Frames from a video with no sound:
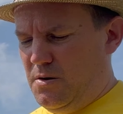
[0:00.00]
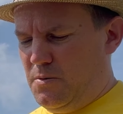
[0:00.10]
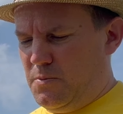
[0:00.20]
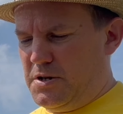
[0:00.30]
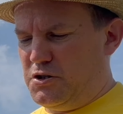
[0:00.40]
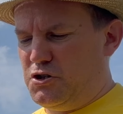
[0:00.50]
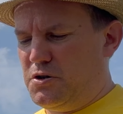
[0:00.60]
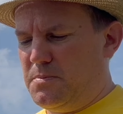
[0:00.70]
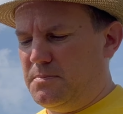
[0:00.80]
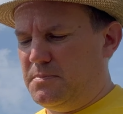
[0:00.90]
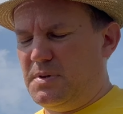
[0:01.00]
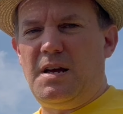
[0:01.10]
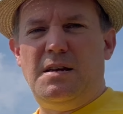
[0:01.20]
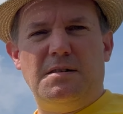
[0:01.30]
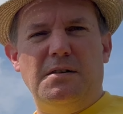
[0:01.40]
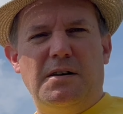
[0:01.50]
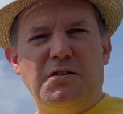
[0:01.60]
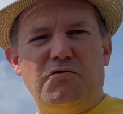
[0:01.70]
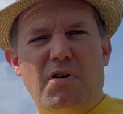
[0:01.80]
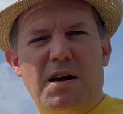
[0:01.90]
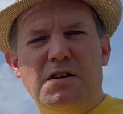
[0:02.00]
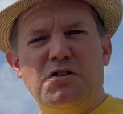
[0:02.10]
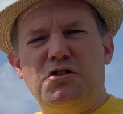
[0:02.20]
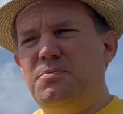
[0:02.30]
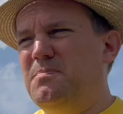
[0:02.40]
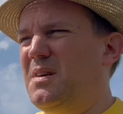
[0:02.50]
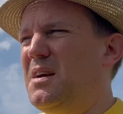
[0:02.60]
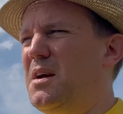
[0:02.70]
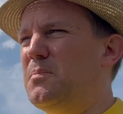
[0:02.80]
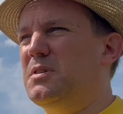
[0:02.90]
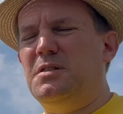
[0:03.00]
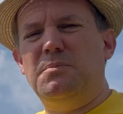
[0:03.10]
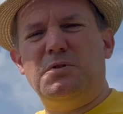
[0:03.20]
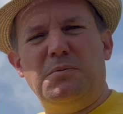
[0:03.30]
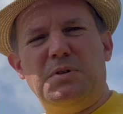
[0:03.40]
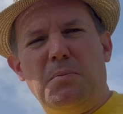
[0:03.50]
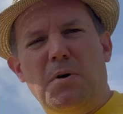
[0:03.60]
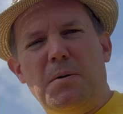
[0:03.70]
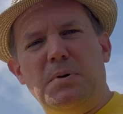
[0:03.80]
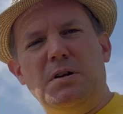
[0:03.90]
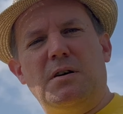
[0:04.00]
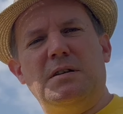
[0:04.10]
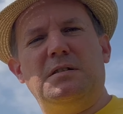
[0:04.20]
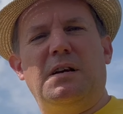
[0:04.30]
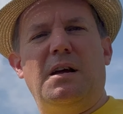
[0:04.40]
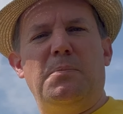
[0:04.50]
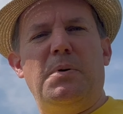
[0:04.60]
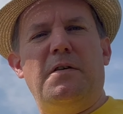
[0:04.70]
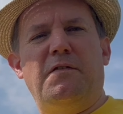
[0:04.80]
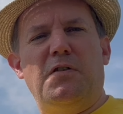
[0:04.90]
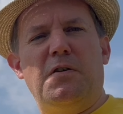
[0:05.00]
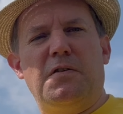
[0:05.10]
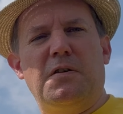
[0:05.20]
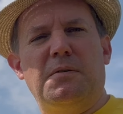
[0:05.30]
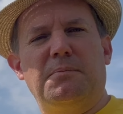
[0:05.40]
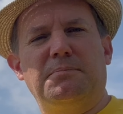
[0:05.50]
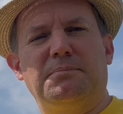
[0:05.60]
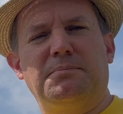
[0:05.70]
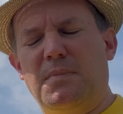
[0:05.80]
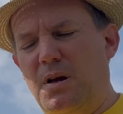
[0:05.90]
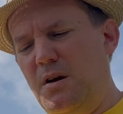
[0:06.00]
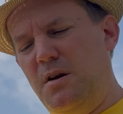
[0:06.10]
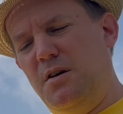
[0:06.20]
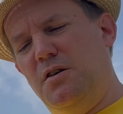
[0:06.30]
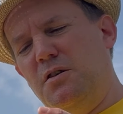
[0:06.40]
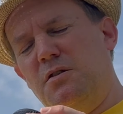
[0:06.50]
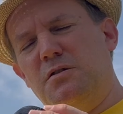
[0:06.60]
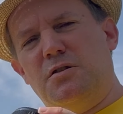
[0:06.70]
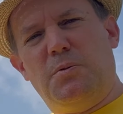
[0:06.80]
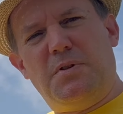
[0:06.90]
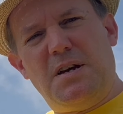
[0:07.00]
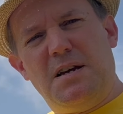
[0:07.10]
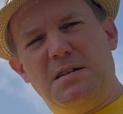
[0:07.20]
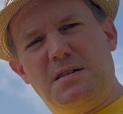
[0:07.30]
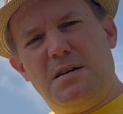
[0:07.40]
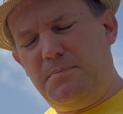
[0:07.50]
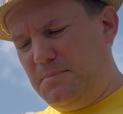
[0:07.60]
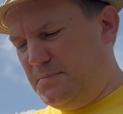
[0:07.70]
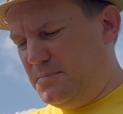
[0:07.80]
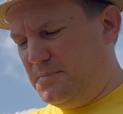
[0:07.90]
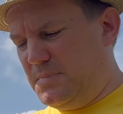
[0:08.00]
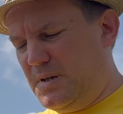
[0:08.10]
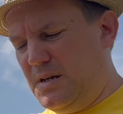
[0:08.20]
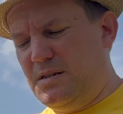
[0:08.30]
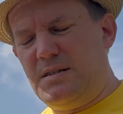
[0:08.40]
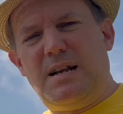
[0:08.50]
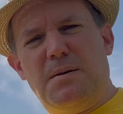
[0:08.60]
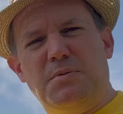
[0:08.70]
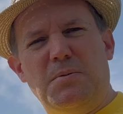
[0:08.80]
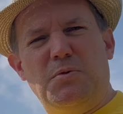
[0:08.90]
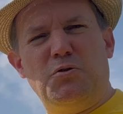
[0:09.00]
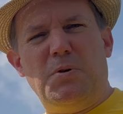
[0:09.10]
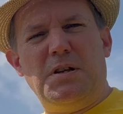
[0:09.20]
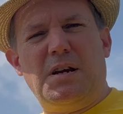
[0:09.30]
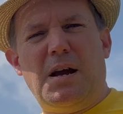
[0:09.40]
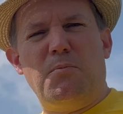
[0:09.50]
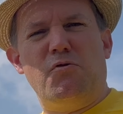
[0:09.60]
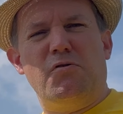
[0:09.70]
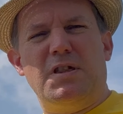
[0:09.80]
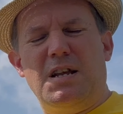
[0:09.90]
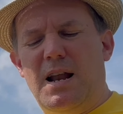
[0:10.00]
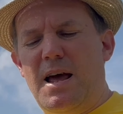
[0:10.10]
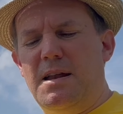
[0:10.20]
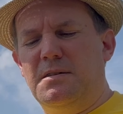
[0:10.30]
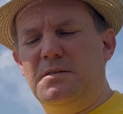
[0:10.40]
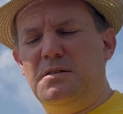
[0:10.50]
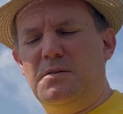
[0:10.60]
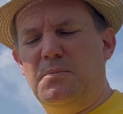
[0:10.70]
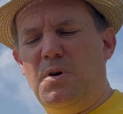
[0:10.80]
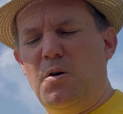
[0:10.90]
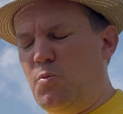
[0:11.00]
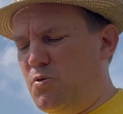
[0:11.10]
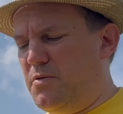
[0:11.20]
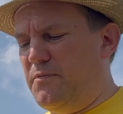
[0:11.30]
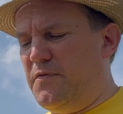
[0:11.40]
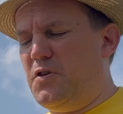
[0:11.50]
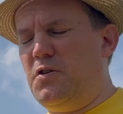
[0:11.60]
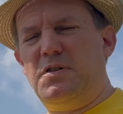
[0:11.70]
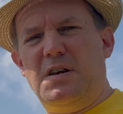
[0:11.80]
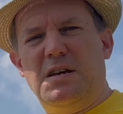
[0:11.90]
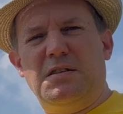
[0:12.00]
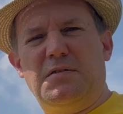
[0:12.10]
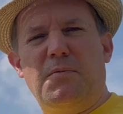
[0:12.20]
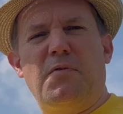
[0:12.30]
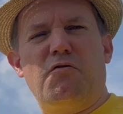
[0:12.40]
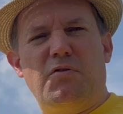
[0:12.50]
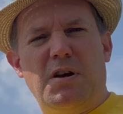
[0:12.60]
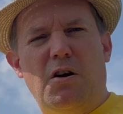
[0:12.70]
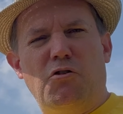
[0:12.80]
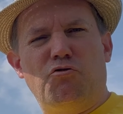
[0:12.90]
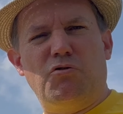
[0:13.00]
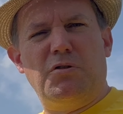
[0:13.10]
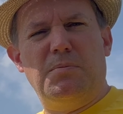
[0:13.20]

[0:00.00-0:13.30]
which is a nice range, but sometimes it might be nice to get a bit further. So with this slapped in between the camera and the lens, we'll convert this from 300